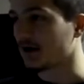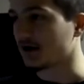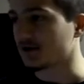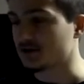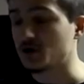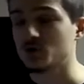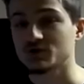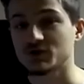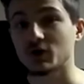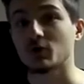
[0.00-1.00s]

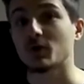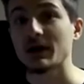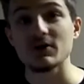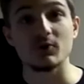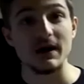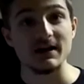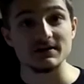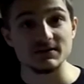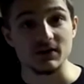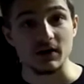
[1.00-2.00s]
Newt's
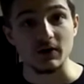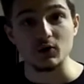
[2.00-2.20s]
great-grandson